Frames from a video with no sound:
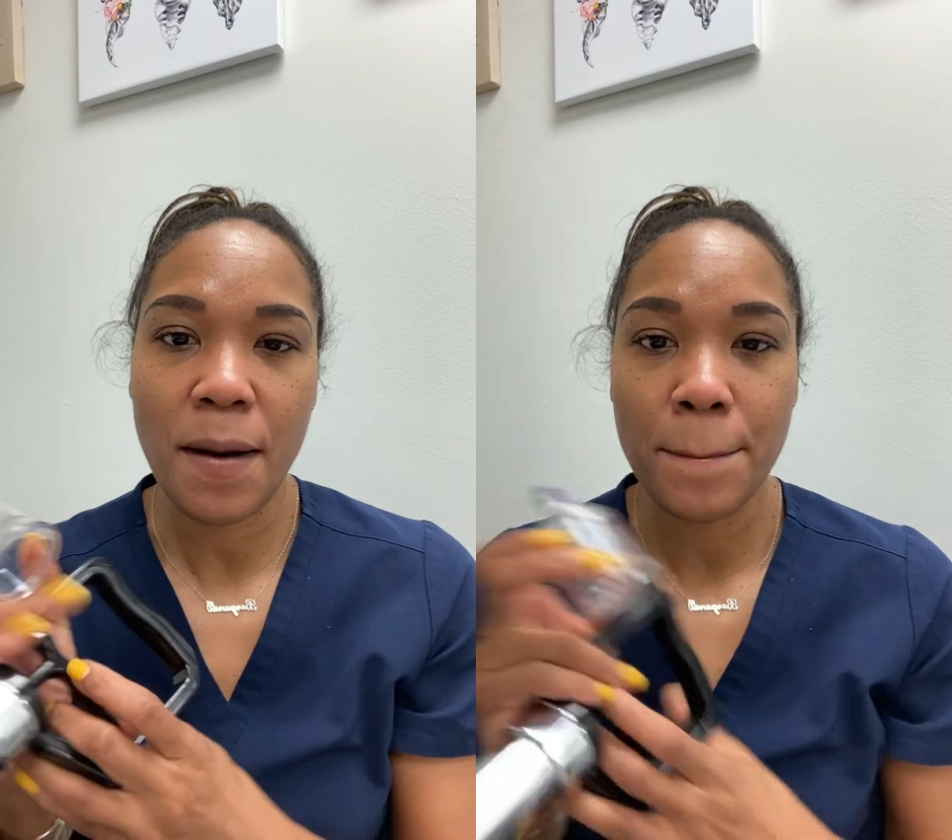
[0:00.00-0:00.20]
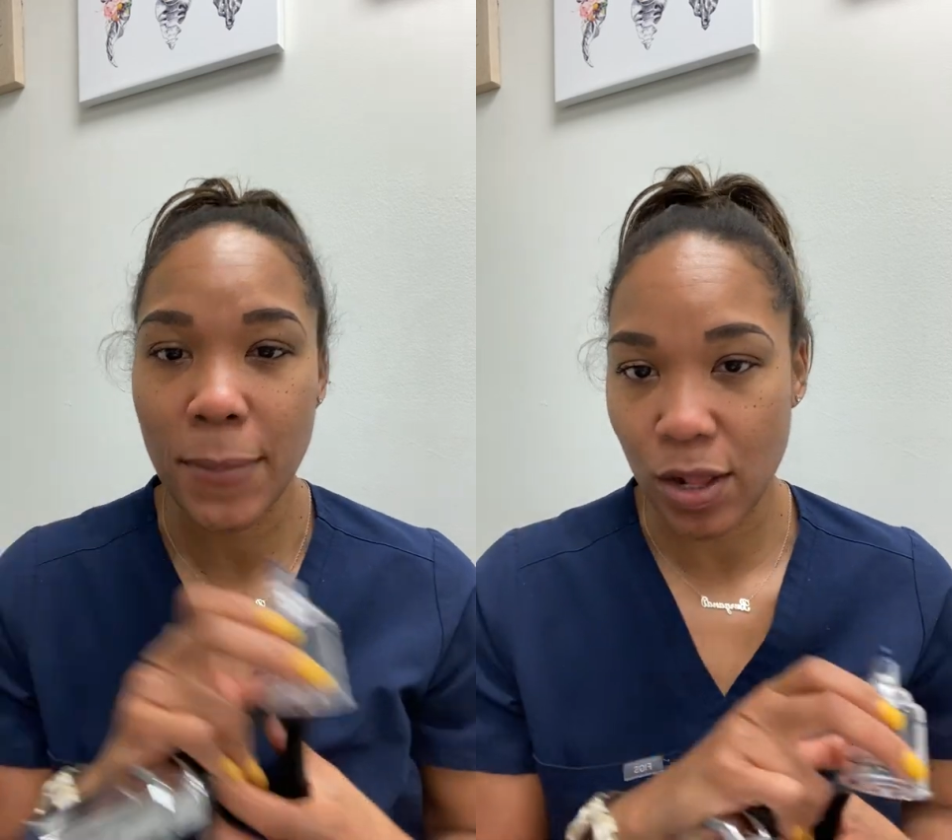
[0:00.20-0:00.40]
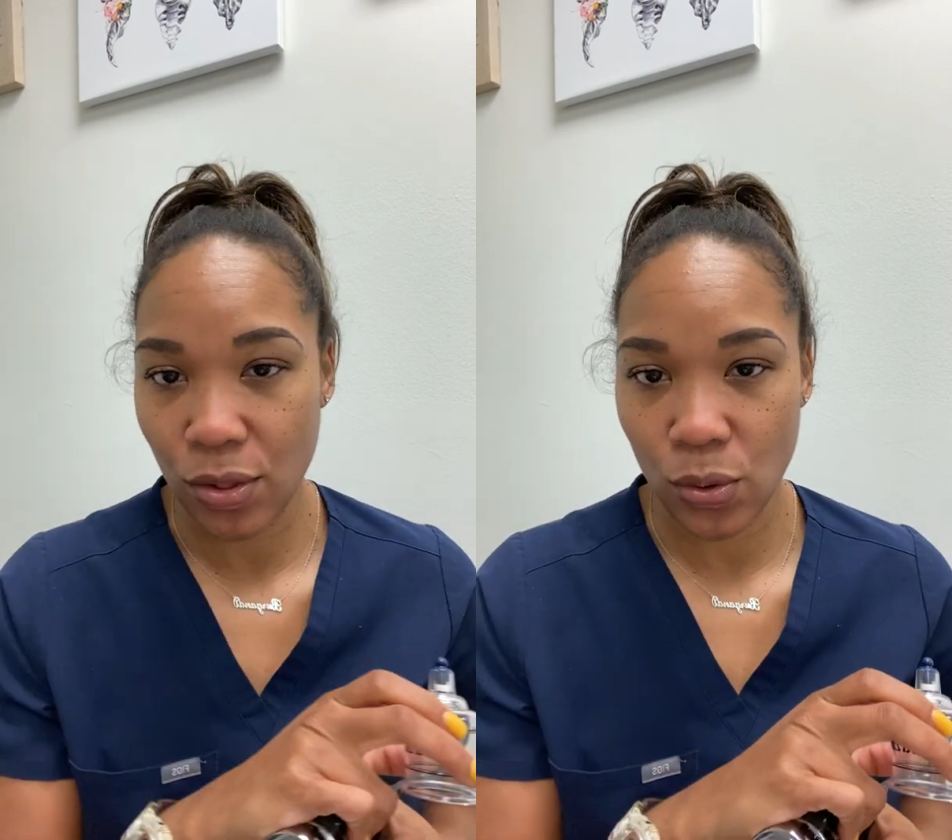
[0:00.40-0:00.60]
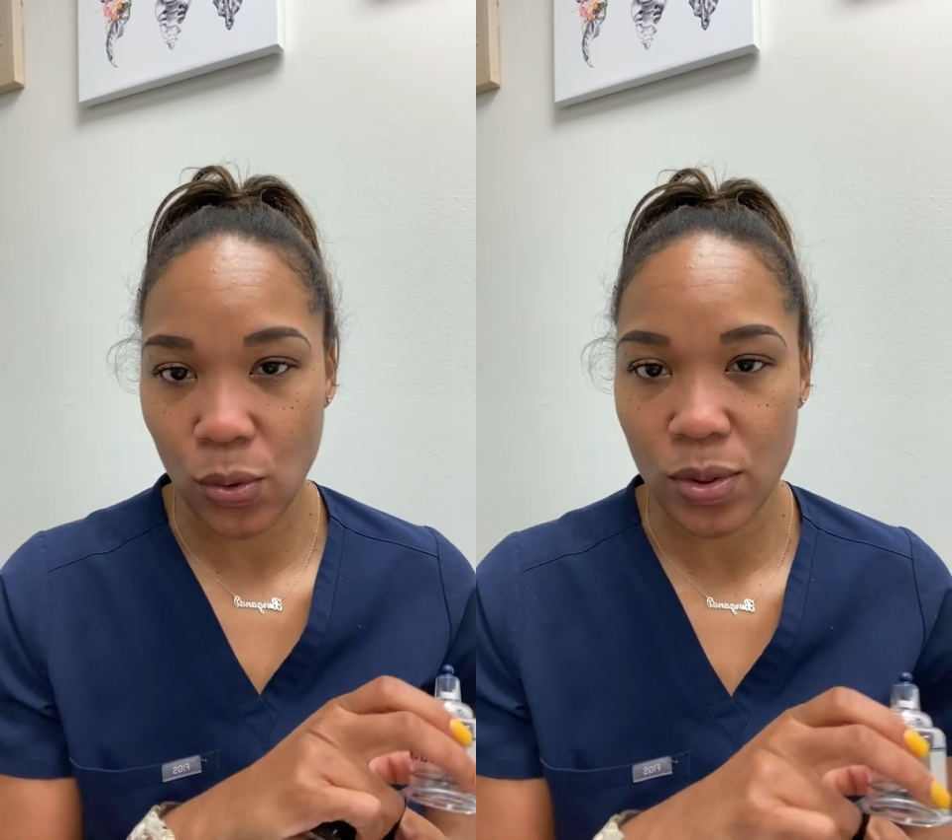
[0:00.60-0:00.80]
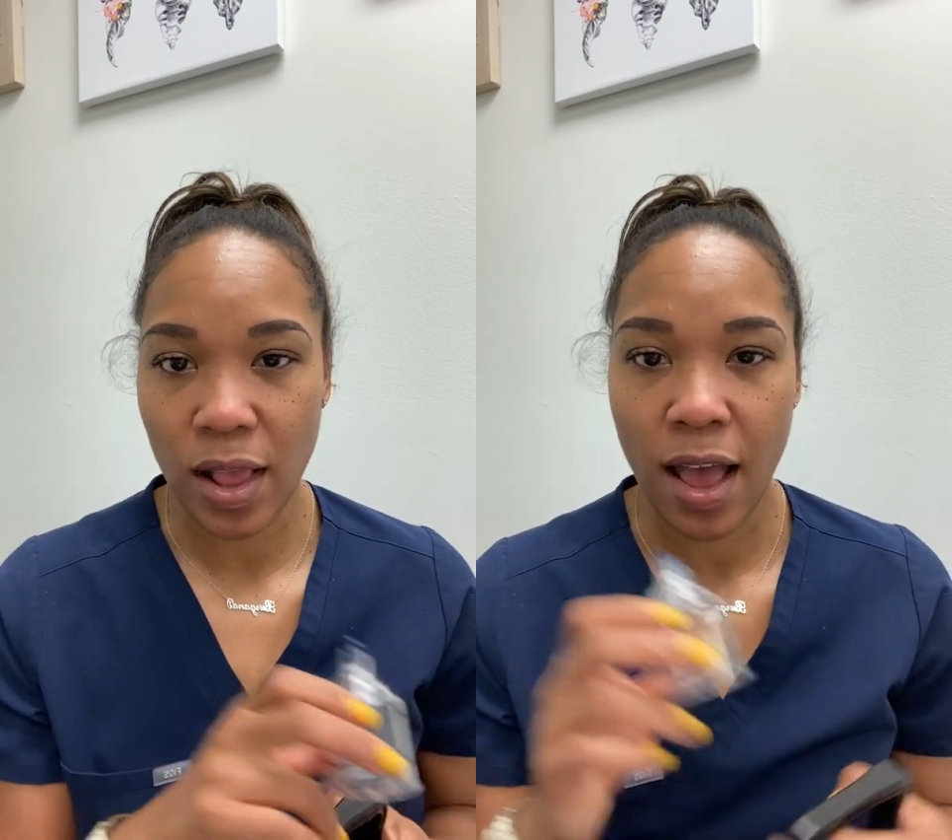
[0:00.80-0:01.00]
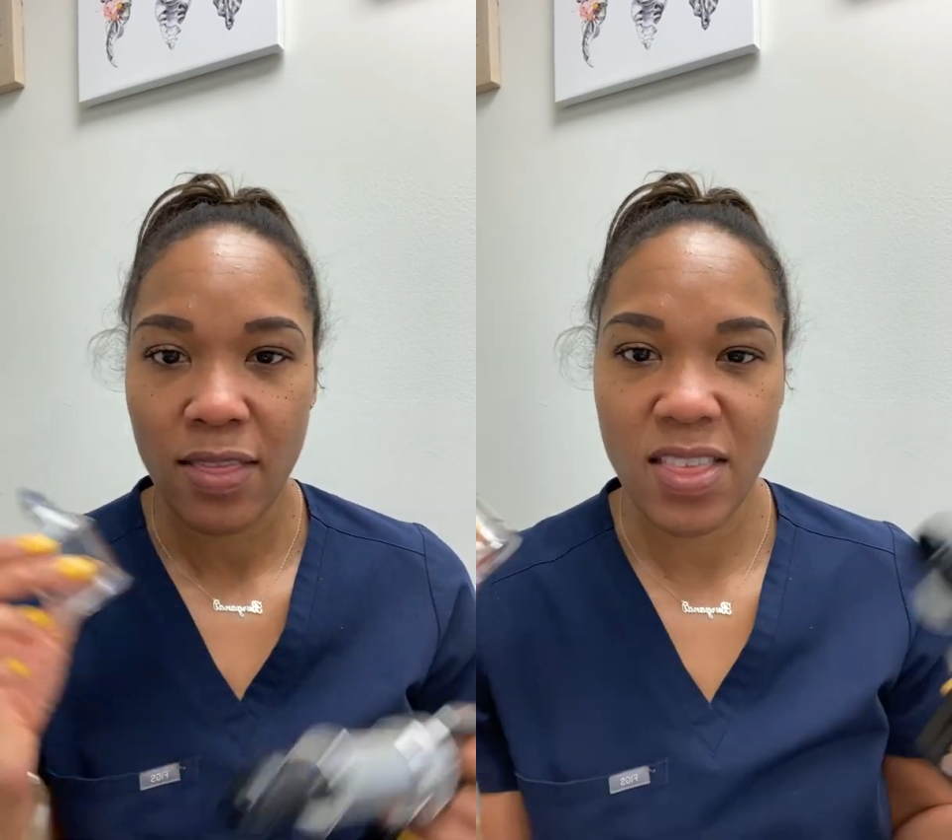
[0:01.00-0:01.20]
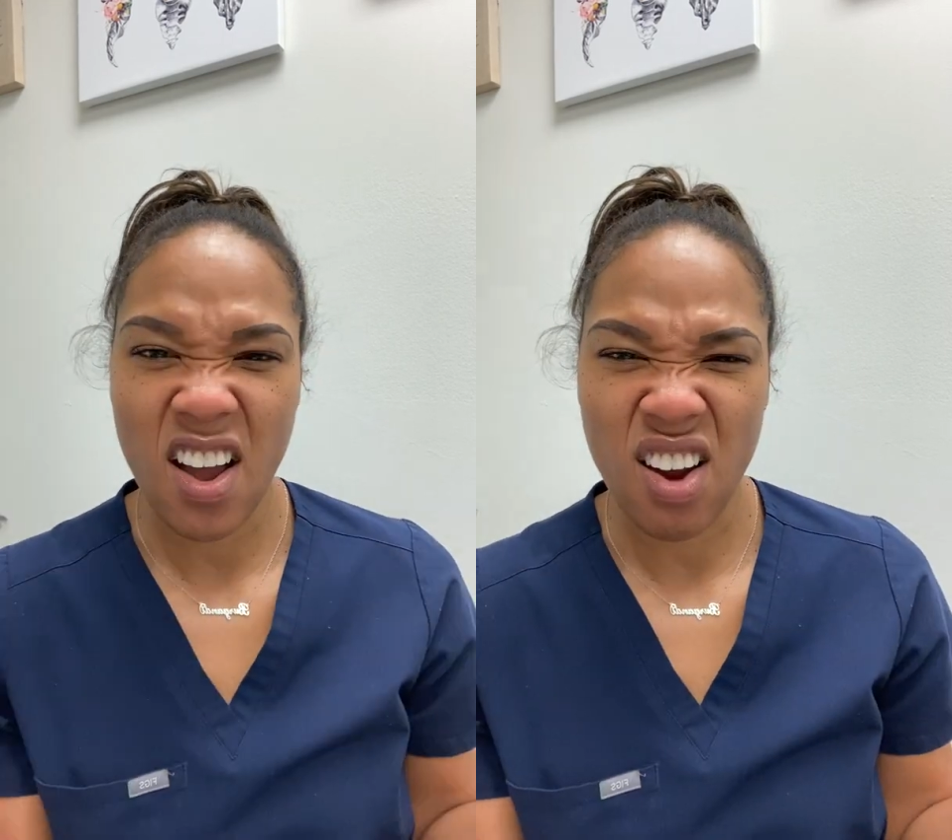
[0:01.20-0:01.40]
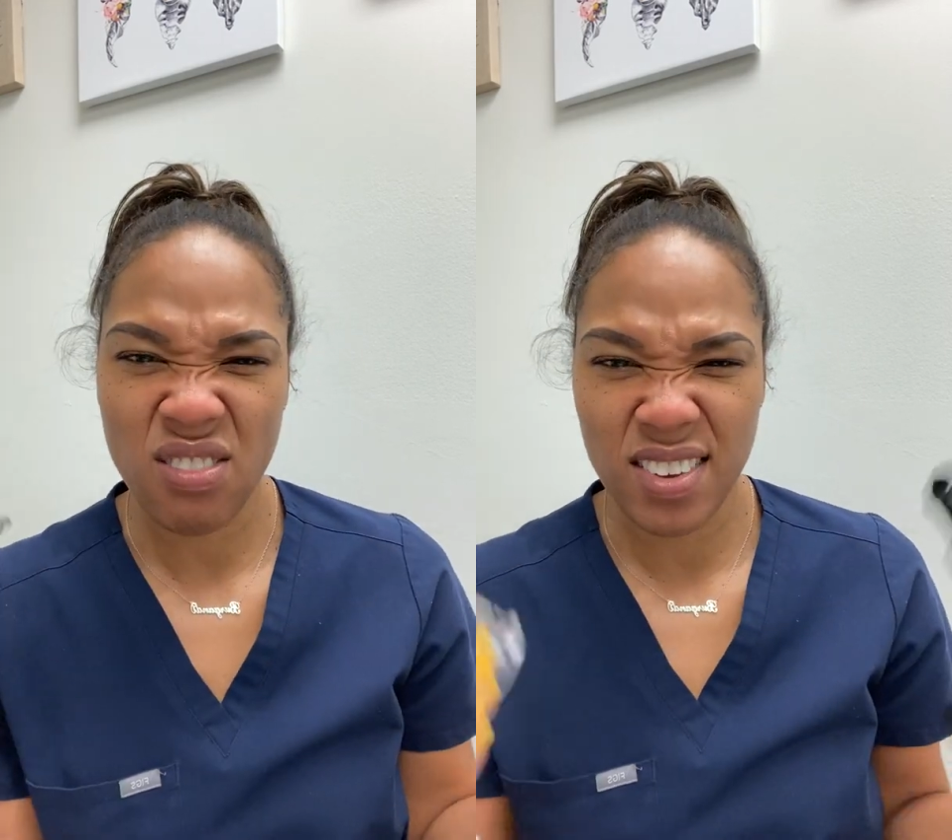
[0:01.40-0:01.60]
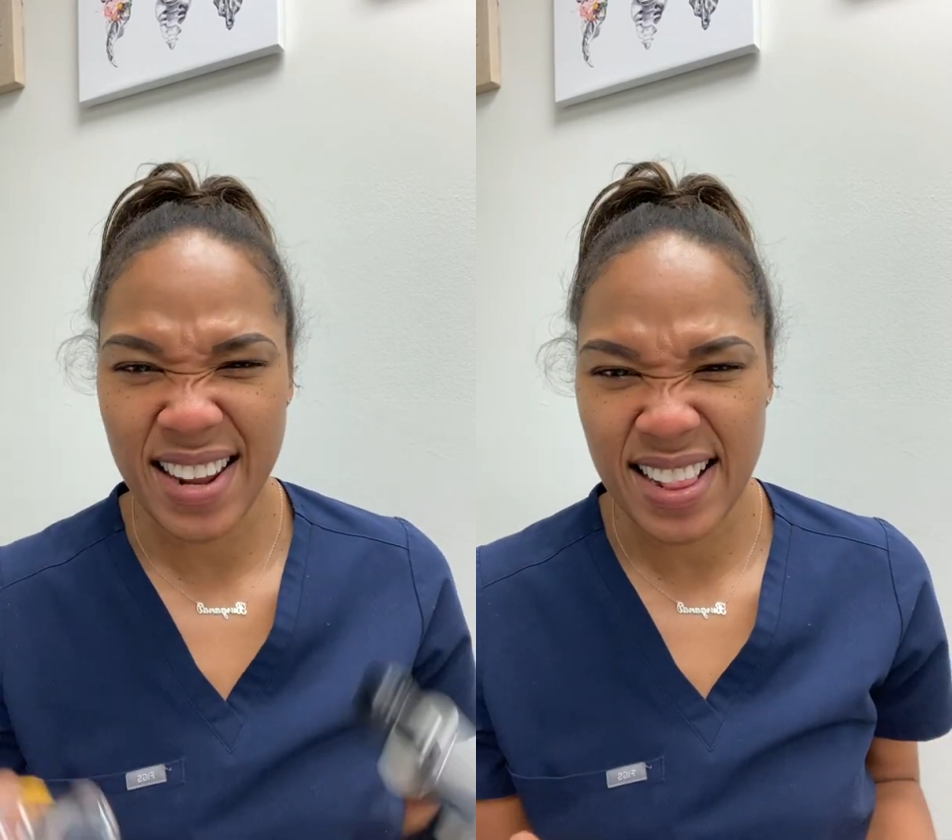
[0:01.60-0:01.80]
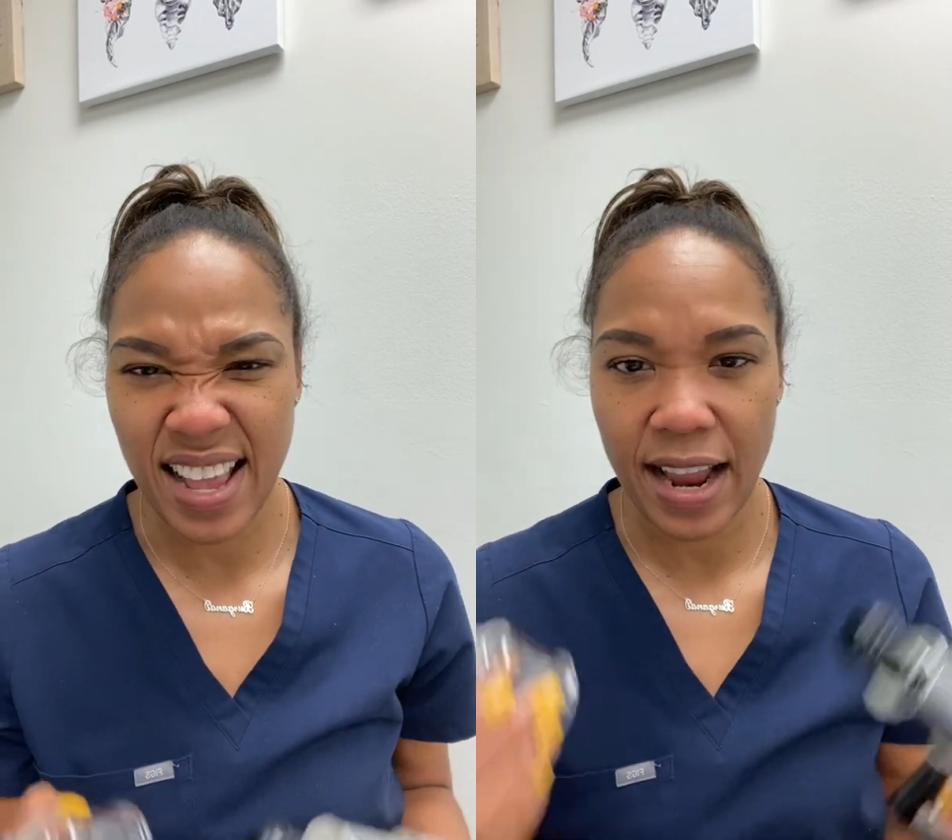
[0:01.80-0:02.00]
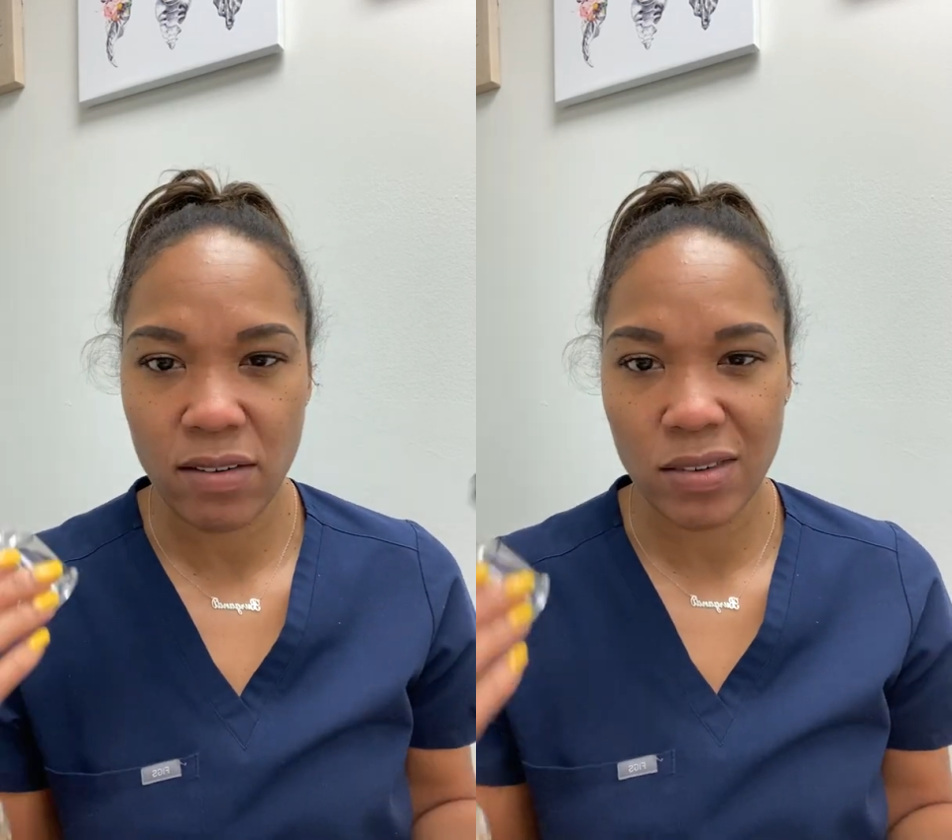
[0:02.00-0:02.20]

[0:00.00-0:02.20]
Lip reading: muscles that are really tight,